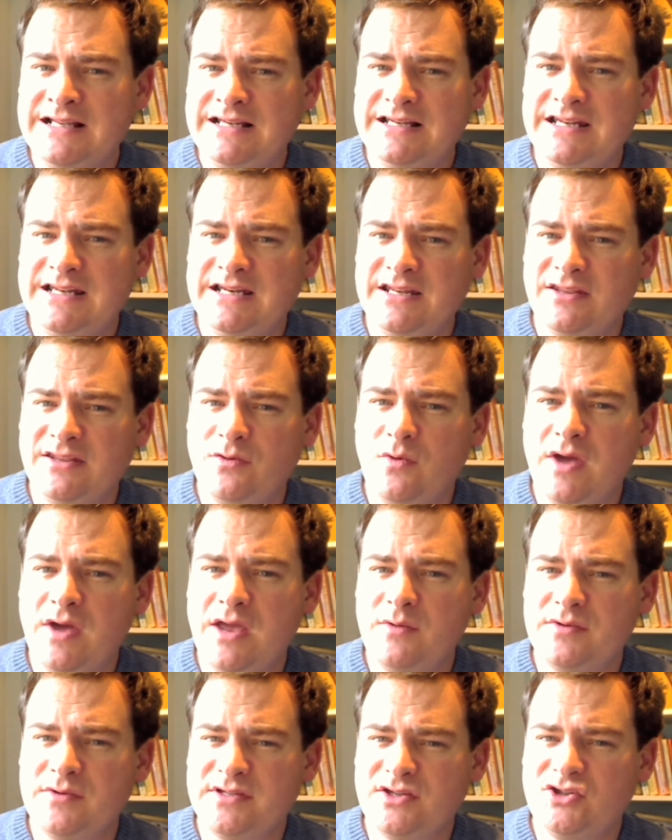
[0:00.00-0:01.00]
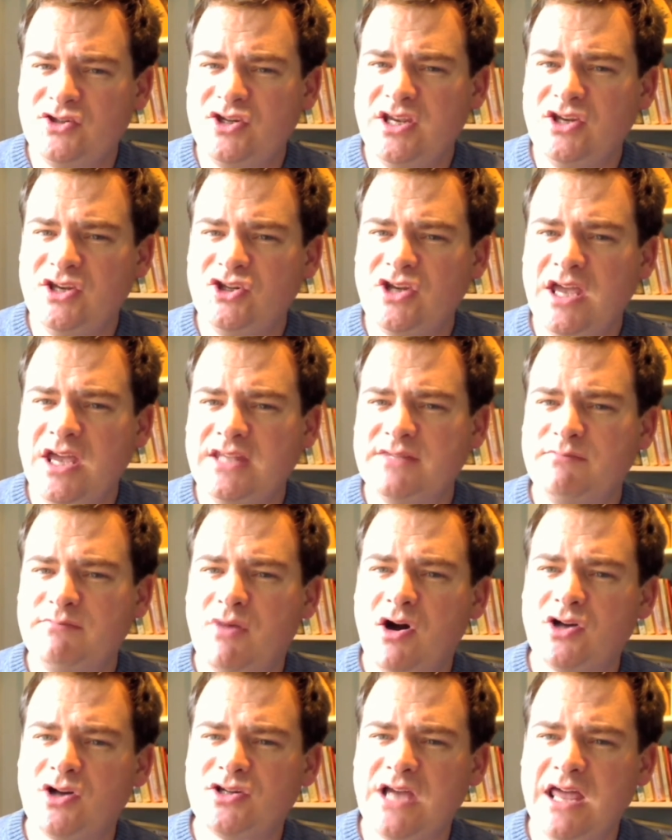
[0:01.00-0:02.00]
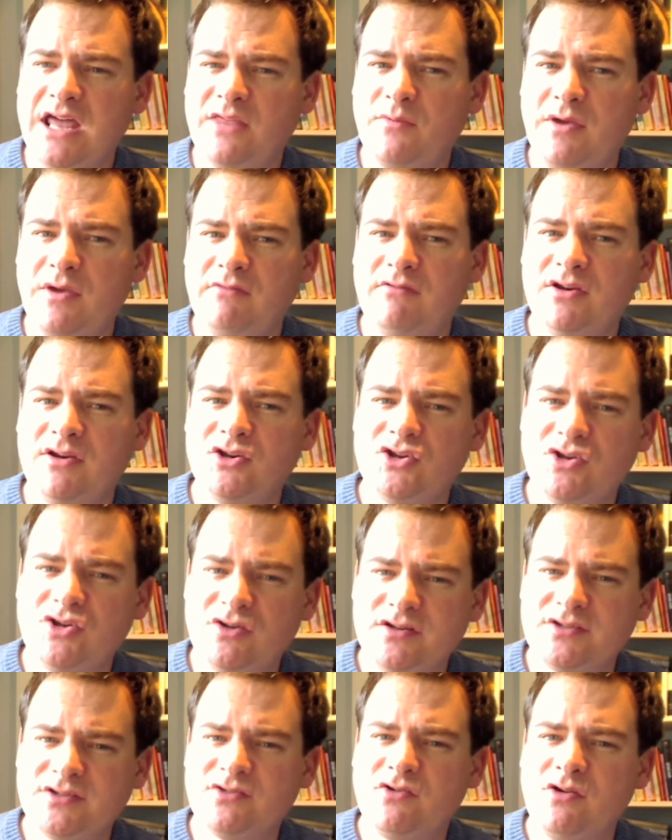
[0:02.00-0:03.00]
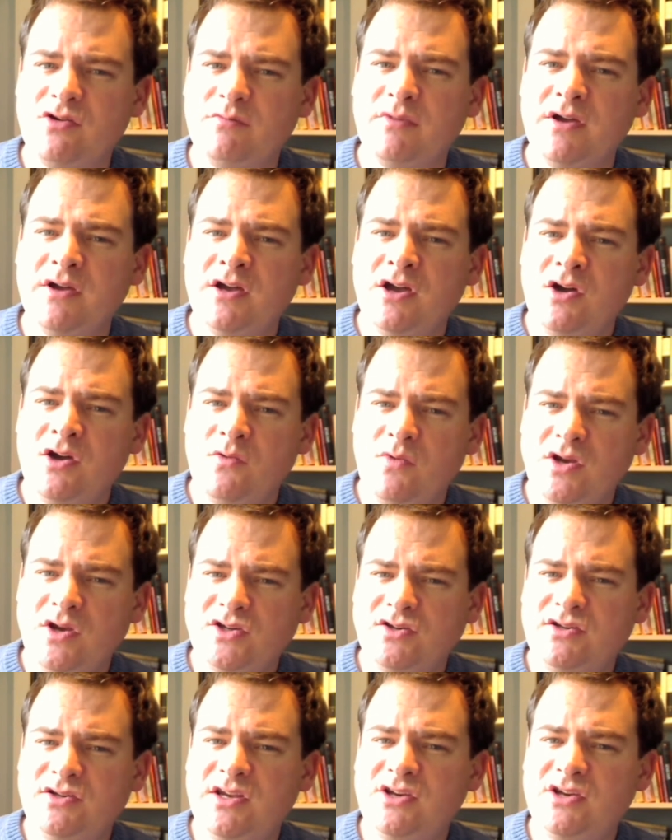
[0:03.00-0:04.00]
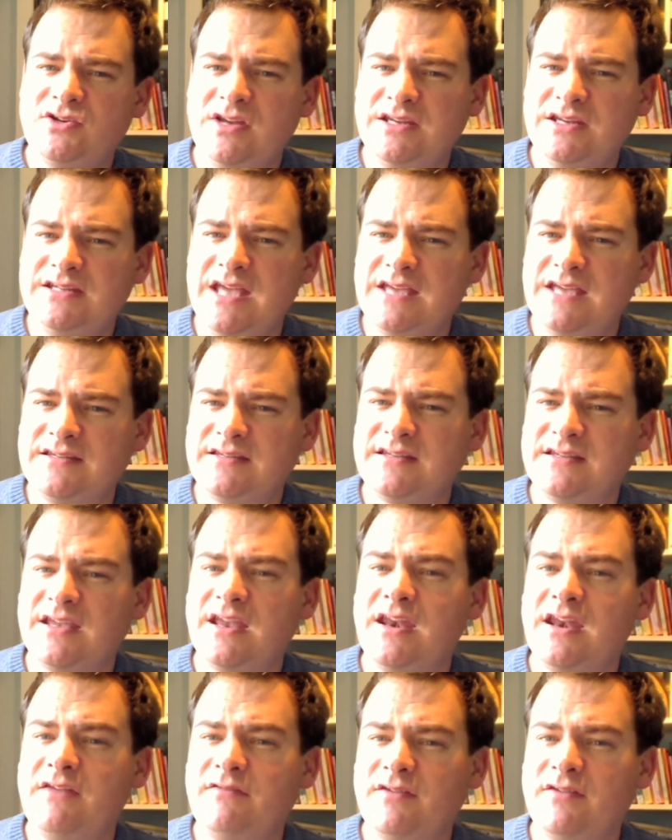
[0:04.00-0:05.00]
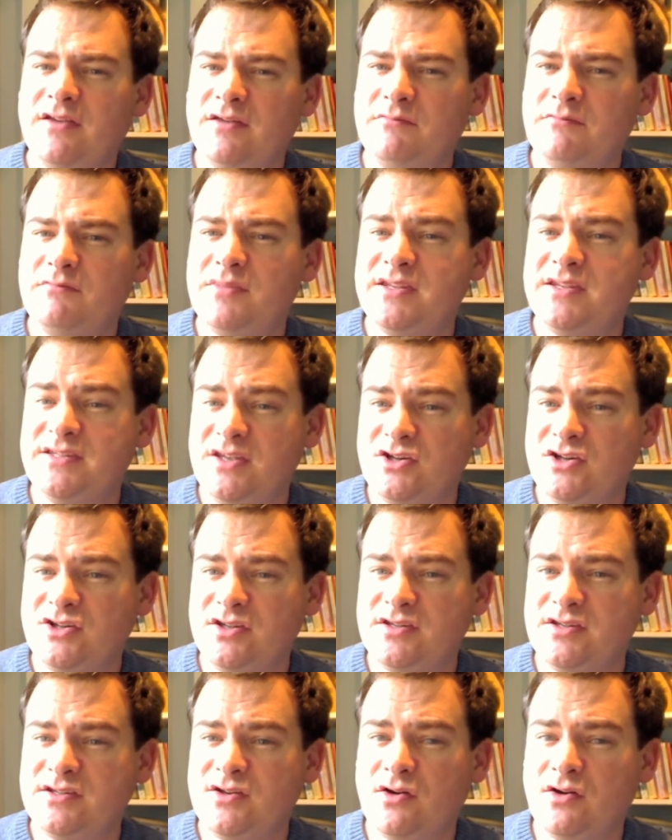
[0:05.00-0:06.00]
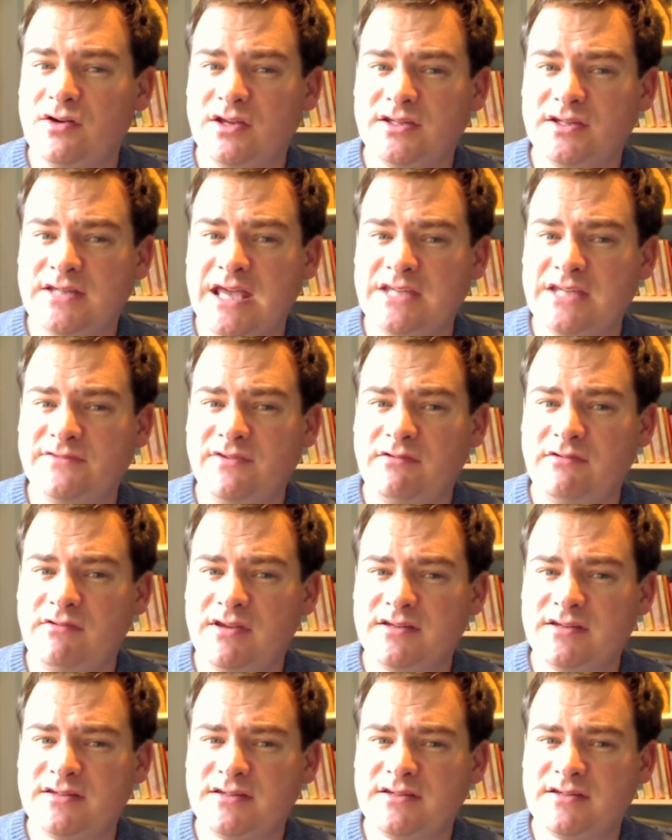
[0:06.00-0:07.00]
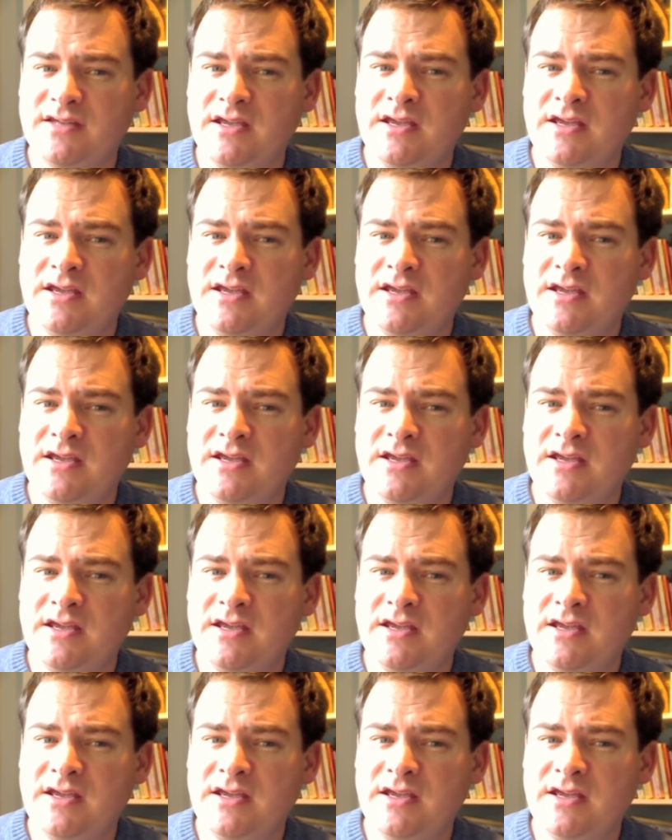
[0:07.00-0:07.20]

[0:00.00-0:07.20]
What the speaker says: Leading the way was Ajit Jain's Berkshire Hathaway Reinsurance Group, which additionally takes a significant positions on catastrophe risks.